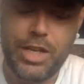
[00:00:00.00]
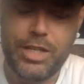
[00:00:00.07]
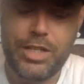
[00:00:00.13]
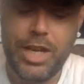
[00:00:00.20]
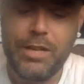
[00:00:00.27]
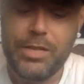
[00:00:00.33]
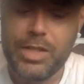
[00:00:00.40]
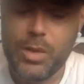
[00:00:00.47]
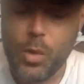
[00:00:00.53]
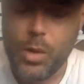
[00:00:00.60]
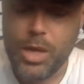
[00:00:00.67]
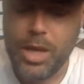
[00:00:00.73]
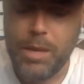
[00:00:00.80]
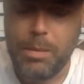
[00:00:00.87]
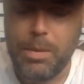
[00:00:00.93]
Shelby's an
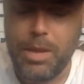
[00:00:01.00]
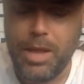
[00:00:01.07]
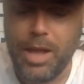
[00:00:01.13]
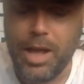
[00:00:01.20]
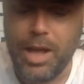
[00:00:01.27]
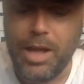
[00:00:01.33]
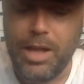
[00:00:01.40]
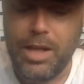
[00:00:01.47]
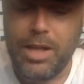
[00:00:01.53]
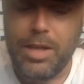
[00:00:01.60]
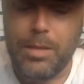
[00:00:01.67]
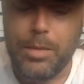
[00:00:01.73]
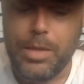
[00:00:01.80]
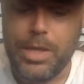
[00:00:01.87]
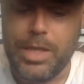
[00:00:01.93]
okay player,
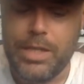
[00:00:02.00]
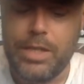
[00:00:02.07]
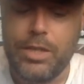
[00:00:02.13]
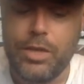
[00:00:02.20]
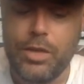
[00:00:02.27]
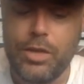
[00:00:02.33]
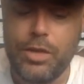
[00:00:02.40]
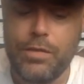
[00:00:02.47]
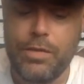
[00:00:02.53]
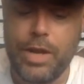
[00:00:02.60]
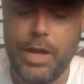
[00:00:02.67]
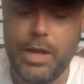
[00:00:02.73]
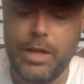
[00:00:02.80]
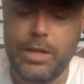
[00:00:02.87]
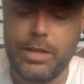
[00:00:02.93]
but he isn't good enough for
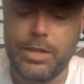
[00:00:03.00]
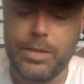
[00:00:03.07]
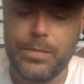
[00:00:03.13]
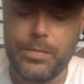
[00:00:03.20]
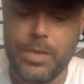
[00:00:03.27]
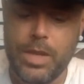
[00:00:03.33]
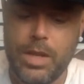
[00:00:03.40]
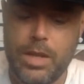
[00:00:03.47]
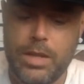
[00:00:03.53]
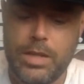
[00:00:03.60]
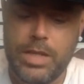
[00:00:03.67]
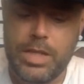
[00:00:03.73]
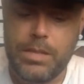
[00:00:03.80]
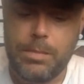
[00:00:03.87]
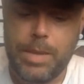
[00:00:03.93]
England.
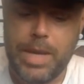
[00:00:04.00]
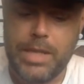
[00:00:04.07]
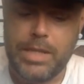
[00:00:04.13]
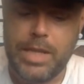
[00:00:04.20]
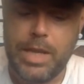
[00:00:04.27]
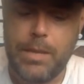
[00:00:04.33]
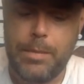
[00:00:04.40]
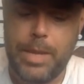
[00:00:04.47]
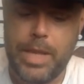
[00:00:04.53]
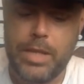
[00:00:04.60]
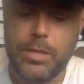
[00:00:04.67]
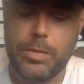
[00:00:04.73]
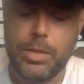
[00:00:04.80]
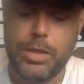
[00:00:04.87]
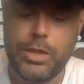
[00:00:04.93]
Decent passer at
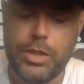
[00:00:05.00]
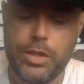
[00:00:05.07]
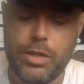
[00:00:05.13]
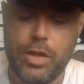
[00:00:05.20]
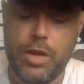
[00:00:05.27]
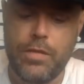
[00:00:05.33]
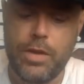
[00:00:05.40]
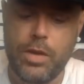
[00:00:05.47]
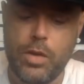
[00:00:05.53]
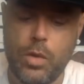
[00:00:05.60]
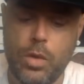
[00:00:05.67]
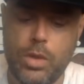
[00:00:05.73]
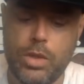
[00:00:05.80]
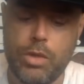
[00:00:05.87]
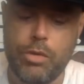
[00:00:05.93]
best, but he doesn't offer
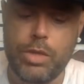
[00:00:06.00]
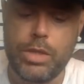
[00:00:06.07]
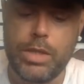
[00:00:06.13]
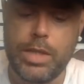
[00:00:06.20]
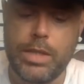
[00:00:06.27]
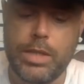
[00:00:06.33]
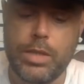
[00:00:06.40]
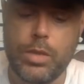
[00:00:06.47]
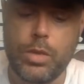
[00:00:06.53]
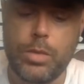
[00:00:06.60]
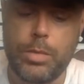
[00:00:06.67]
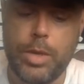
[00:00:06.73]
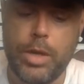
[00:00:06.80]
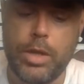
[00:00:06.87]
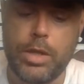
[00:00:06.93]
goals or assists, so it's
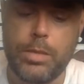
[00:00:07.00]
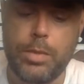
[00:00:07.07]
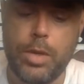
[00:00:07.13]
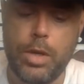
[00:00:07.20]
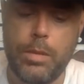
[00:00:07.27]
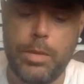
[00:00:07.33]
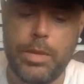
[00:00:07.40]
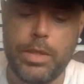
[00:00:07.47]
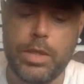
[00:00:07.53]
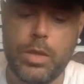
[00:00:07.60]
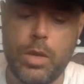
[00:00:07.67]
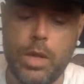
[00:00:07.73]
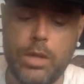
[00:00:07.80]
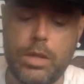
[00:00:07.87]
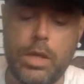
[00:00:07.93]
pointless putting him in the
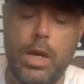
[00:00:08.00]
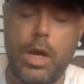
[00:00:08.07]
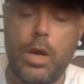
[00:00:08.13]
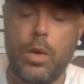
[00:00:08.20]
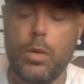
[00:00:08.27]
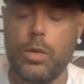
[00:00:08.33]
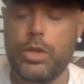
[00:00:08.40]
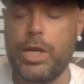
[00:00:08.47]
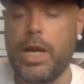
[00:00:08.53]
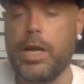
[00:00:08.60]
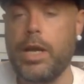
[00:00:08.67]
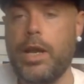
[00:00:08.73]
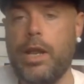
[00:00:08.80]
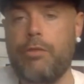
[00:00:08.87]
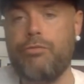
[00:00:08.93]
squad. Jack,
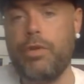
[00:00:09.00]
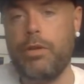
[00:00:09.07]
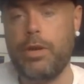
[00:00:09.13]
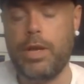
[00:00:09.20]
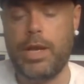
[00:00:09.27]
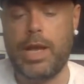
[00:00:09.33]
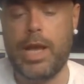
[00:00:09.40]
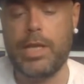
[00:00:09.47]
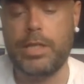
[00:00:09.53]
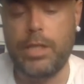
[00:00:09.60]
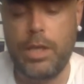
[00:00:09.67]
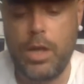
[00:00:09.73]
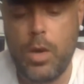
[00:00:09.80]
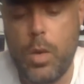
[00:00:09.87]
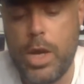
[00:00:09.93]
can I ask you
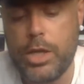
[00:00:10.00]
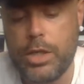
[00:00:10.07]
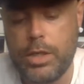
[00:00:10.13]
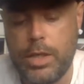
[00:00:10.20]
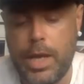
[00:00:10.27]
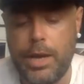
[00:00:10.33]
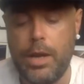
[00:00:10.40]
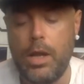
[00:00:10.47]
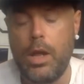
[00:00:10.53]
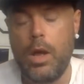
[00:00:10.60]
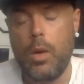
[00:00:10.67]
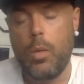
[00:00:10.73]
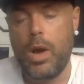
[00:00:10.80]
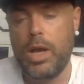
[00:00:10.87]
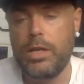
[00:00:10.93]
the question then?
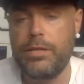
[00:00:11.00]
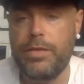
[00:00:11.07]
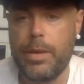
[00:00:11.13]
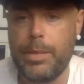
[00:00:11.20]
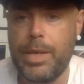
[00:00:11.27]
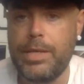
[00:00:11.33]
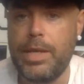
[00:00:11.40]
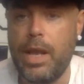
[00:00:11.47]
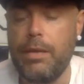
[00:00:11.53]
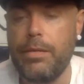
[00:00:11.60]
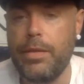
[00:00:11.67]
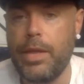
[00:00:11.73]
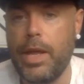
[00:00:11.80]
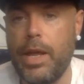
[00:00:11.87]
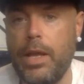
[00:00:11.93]
Why is Fabian Delph
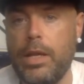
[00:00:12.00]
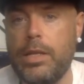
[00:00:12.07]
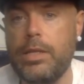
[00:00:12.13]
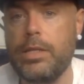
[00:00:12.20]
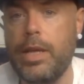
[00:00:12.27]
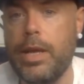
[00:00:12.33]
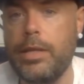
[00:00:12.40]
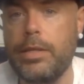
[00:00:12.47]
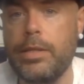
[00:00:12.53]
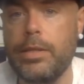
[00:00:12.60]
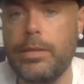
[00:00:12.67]
in that England side?